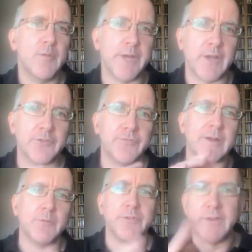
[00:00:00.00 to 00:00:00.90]
because
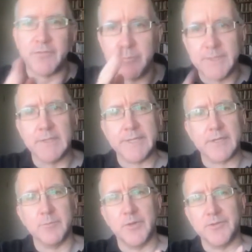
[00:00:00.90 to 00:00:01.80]
Wagner was never merely a
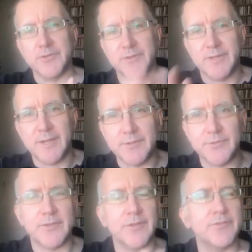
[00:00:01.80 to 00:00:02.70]
composer,
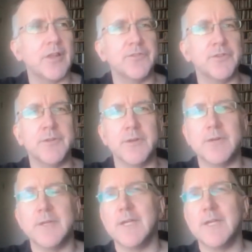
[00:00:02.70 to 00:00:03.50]
as all of you know,